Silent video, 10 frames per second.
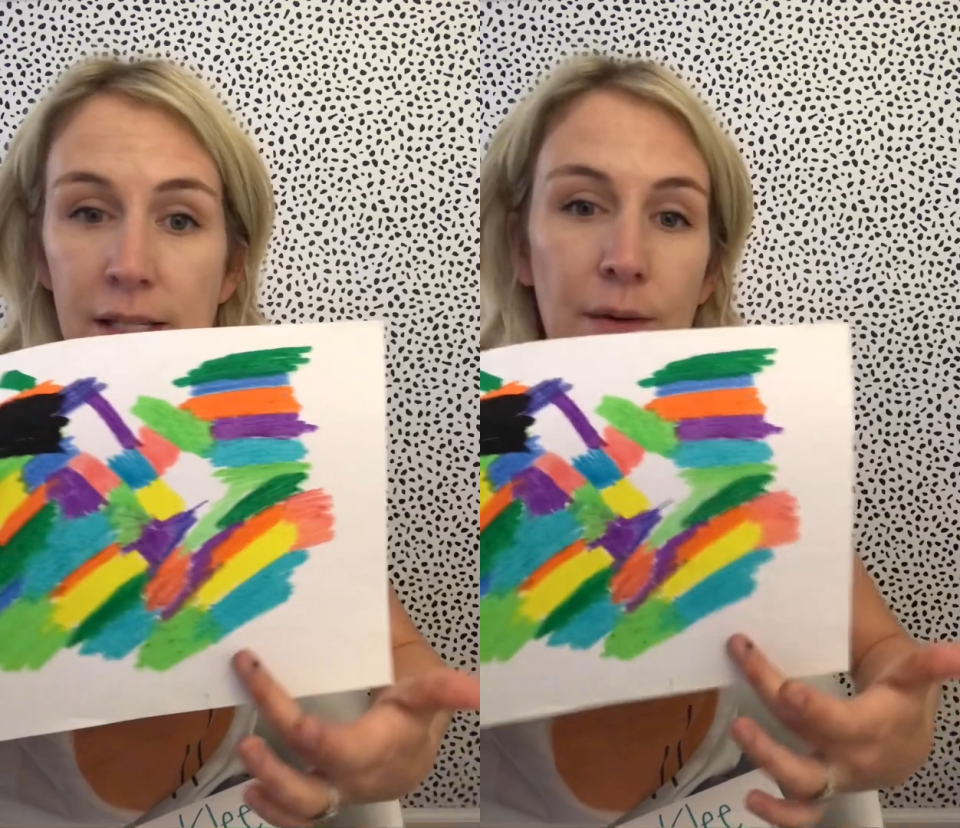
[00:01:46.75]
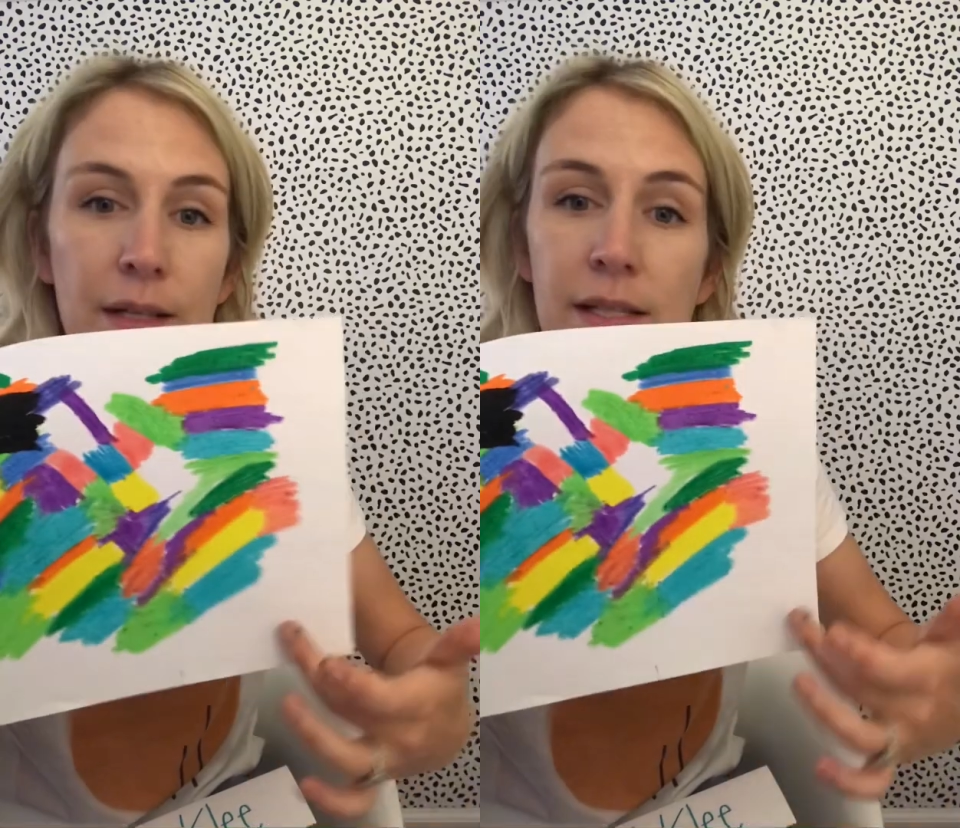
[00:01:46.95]

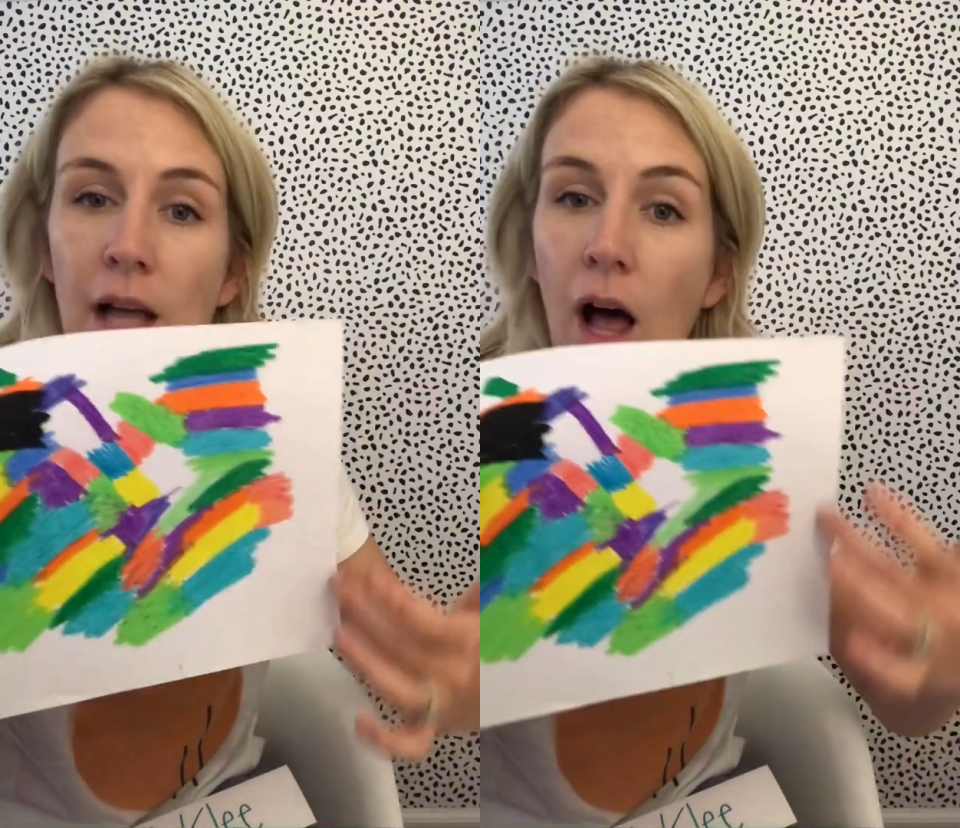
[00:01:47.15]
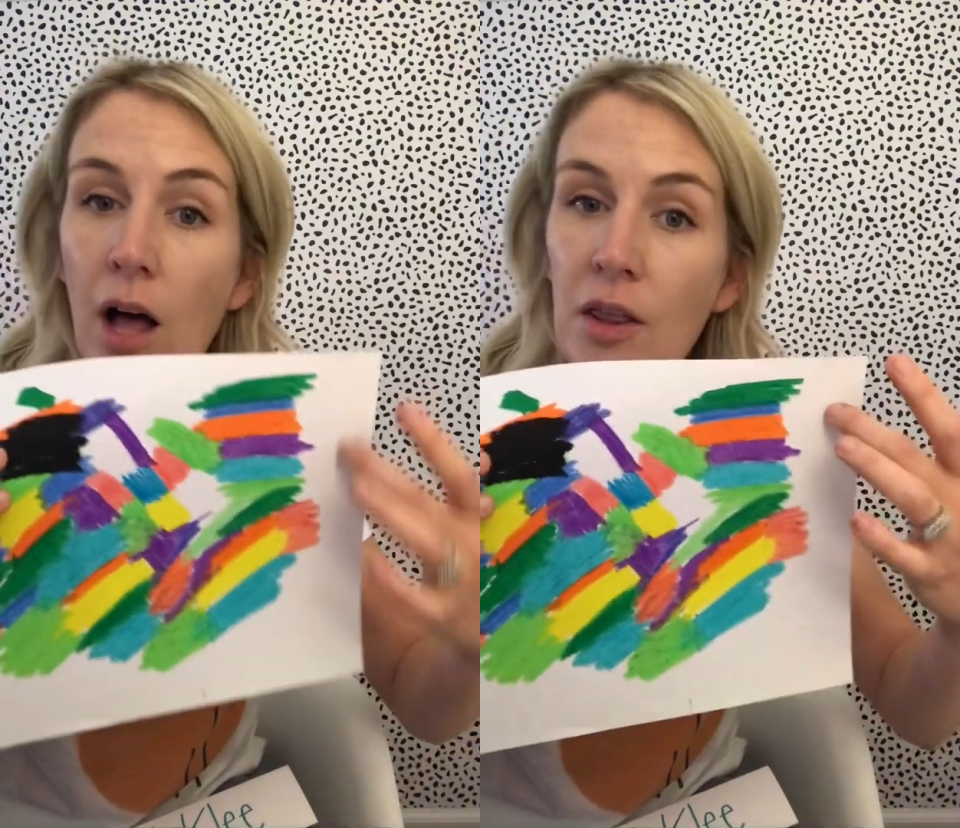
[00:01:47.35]
so it's
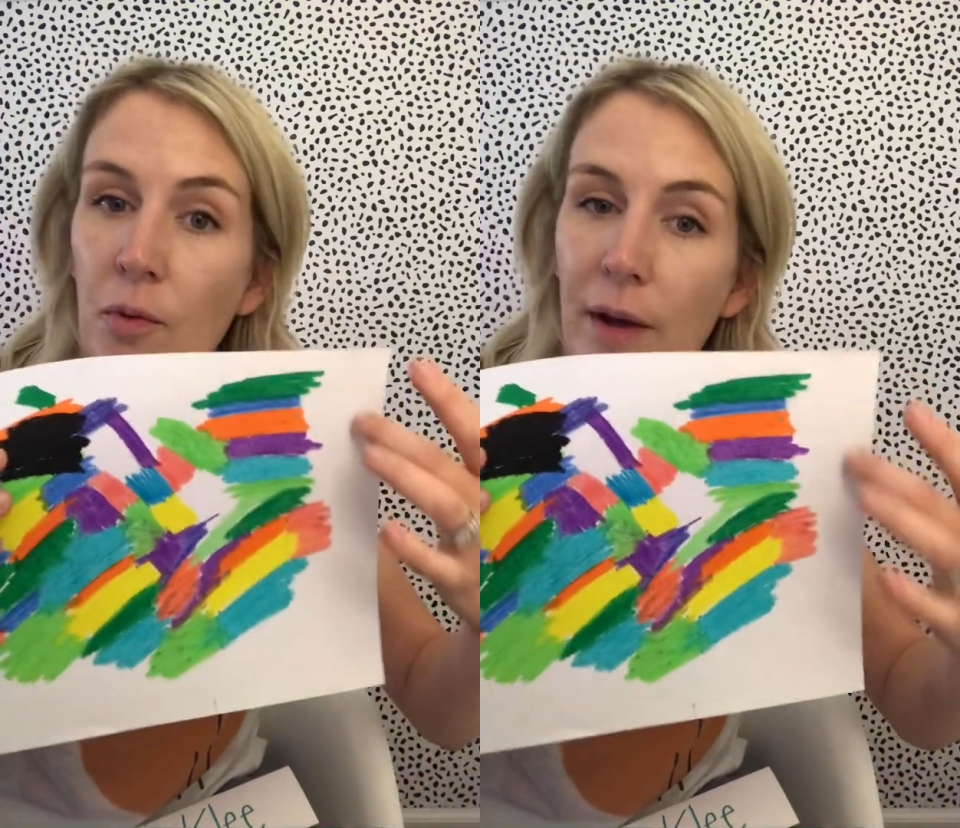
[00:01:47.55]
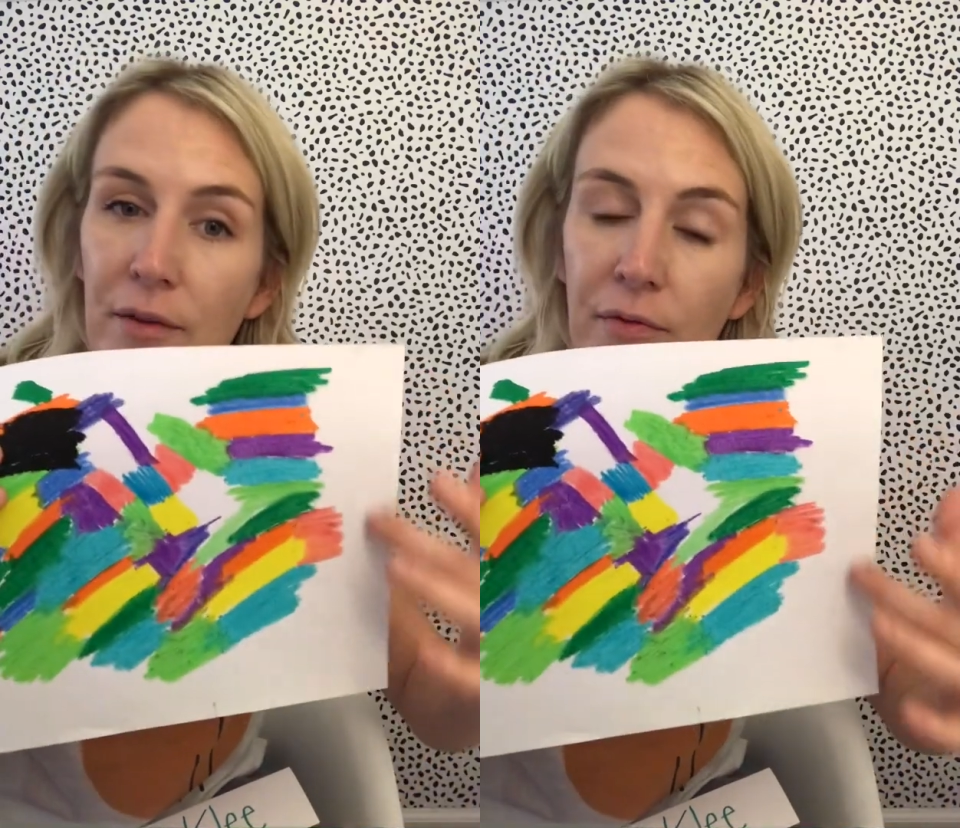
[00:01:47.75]
not all
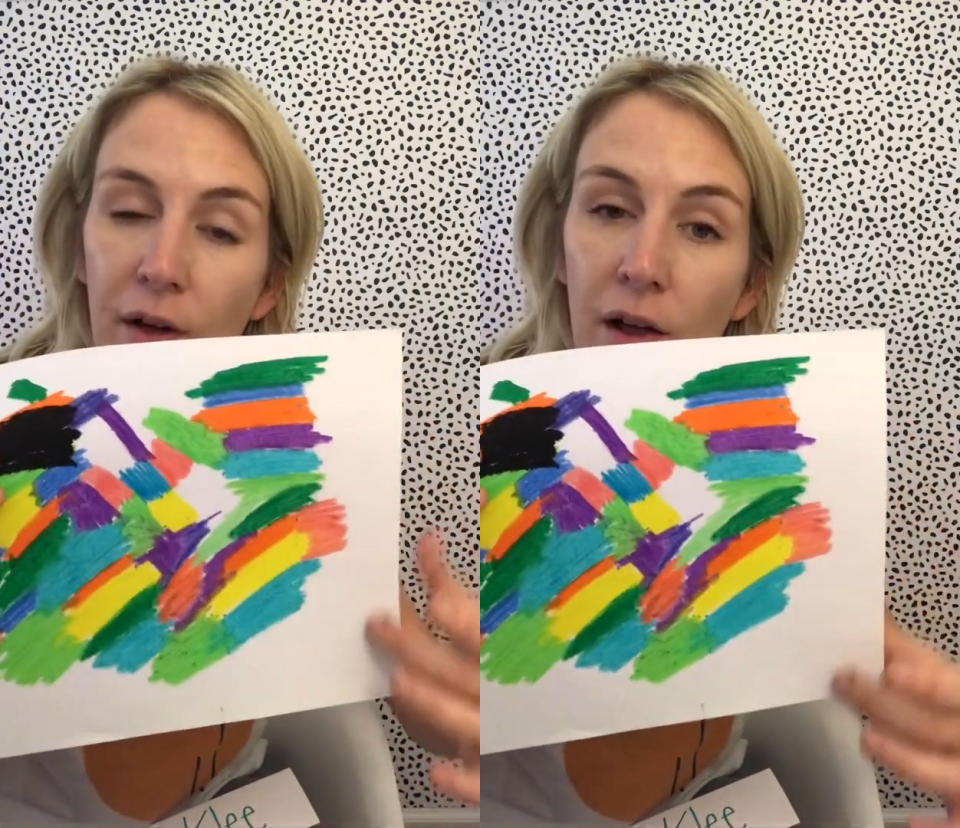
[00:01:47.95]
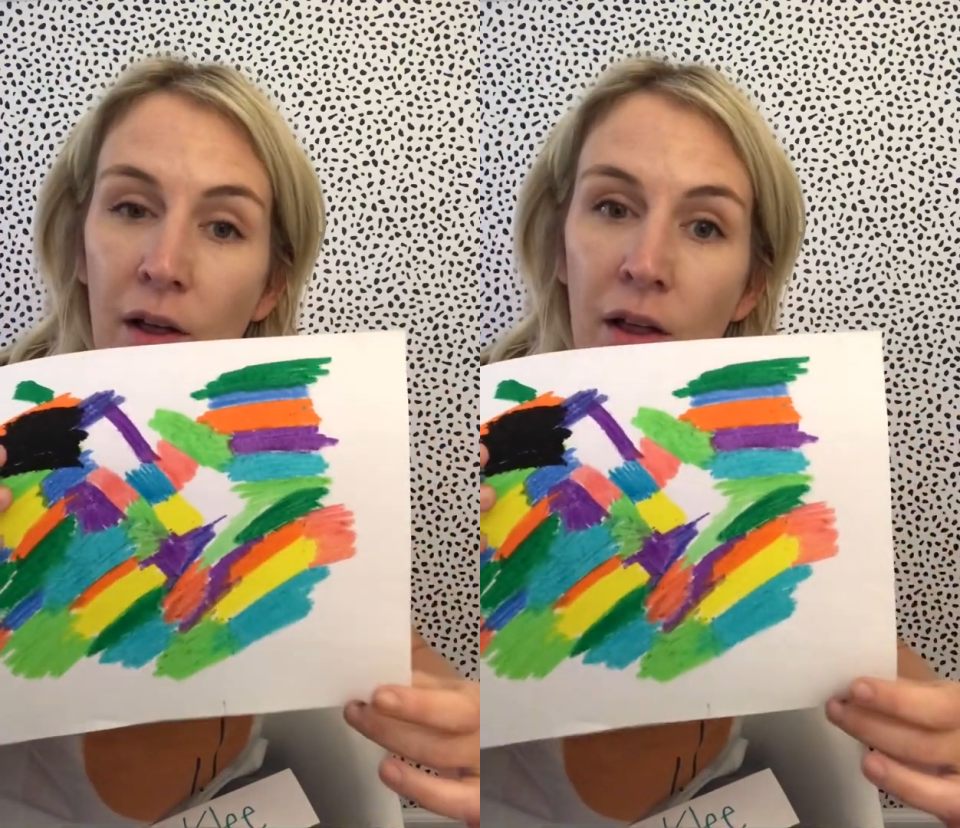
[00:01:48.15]
the way
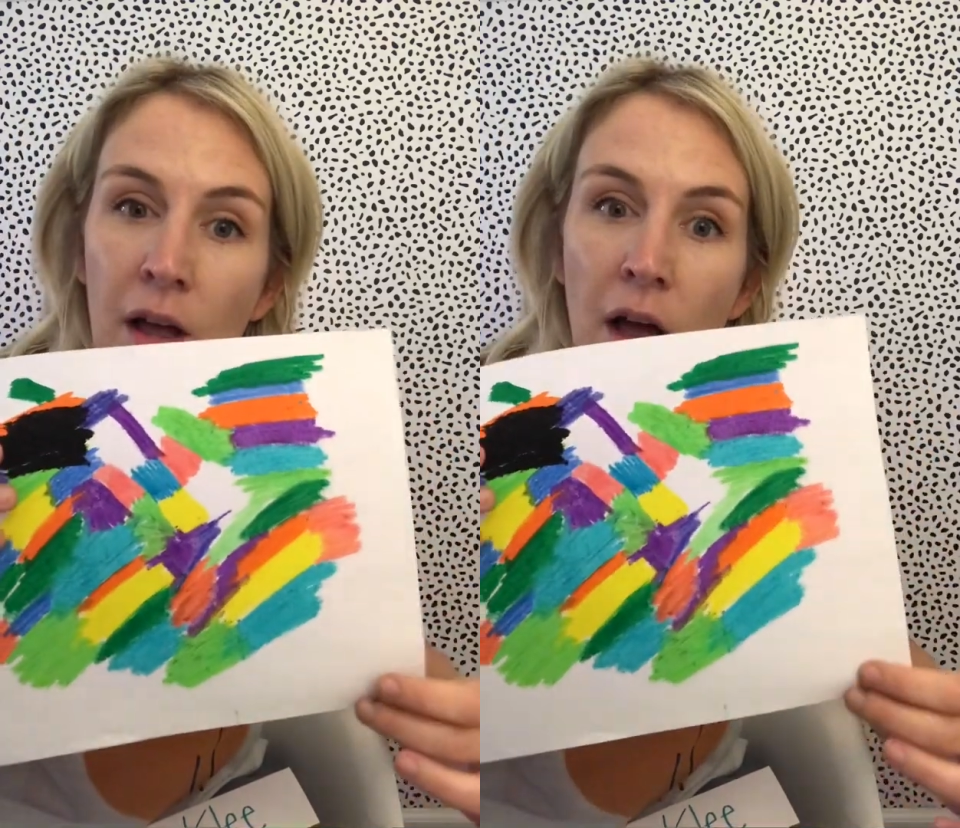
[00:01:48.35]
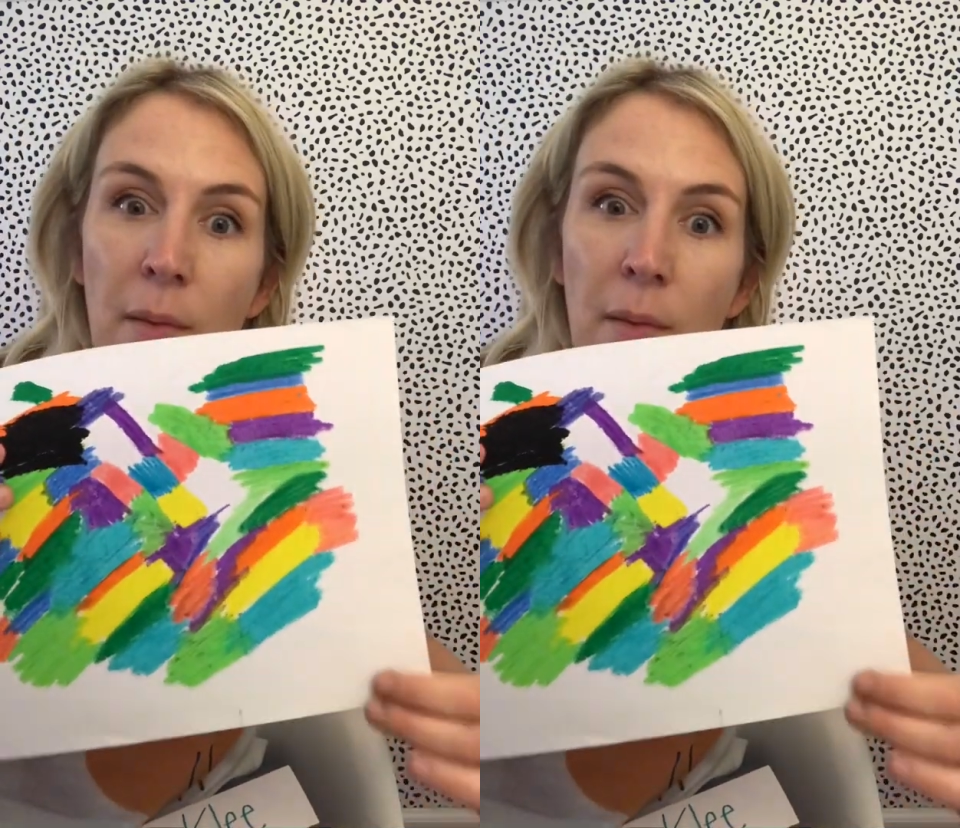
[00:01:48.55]
full,